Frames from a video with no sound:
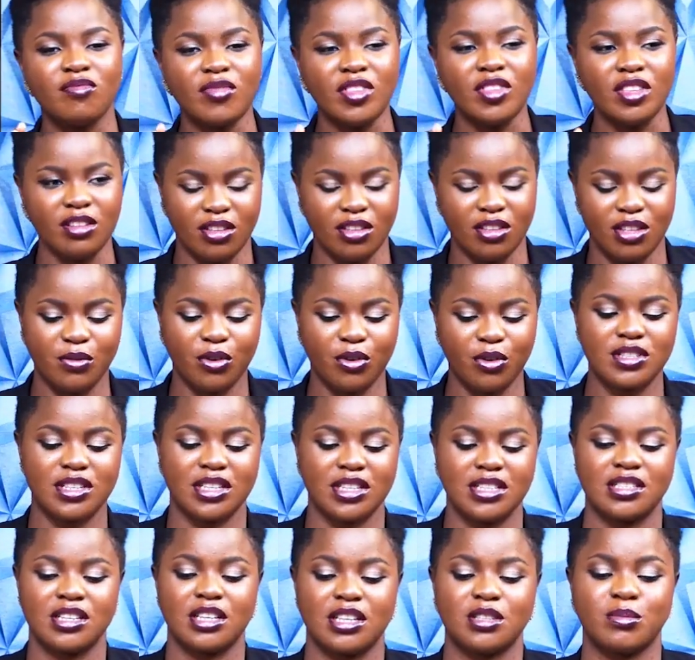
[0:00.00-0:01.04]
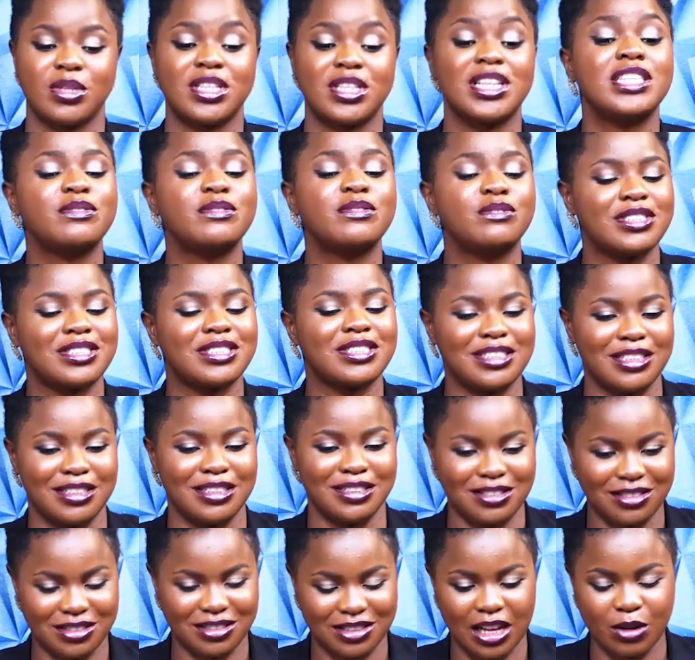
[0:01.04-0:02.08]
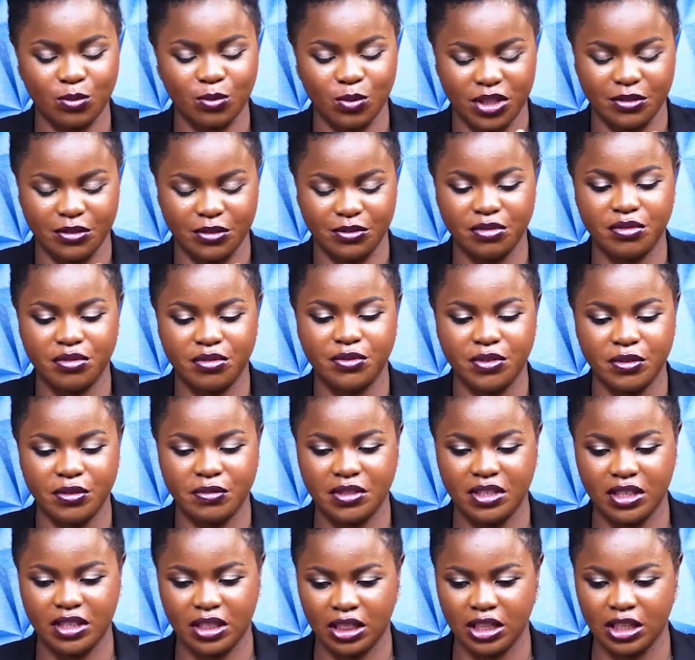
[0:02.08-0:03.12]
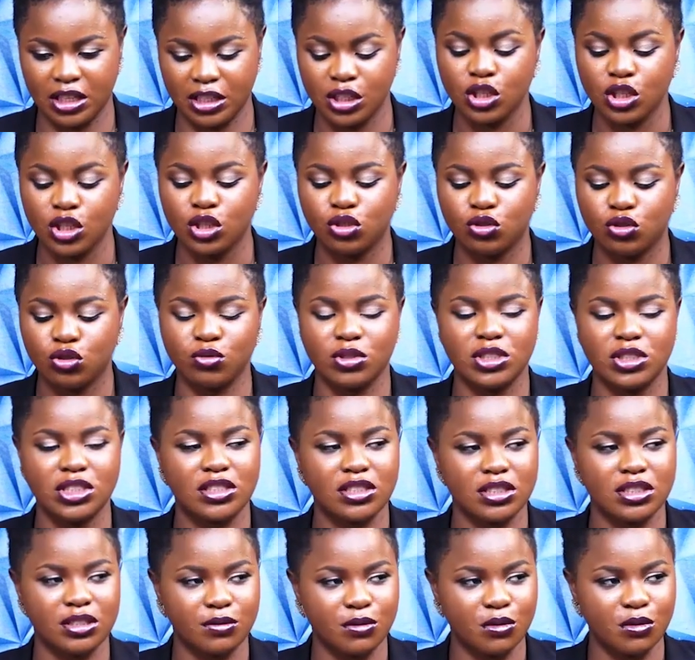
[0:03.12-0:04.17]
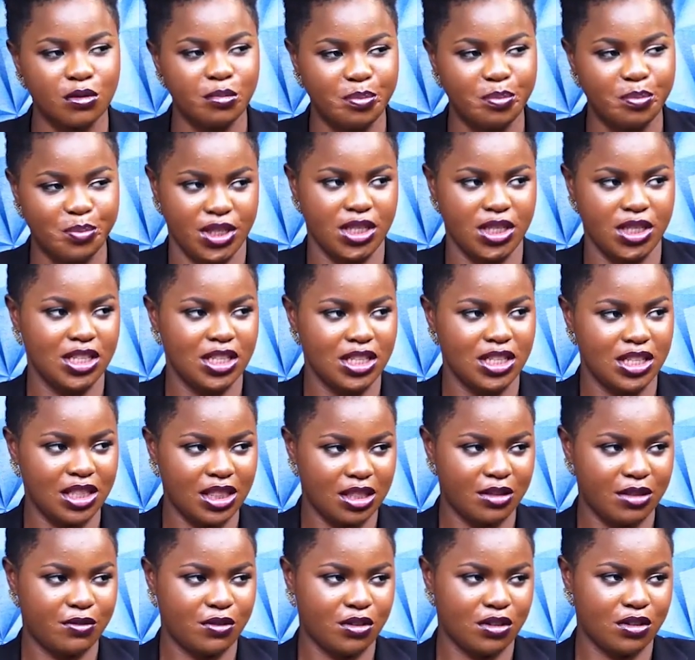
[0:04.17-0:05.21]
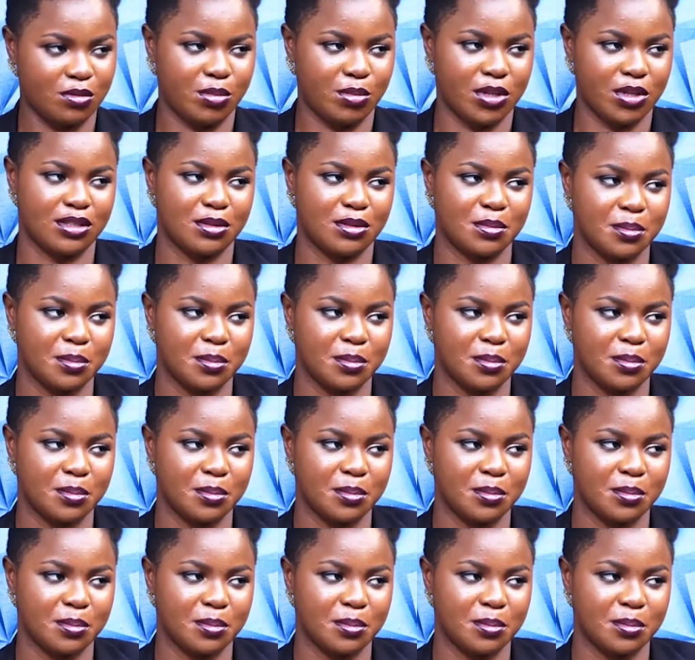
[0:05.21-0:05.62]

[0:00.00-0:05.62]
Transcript: Divorce and settlement. Let's even start with the 50-50 thing. Should it even be in the first place?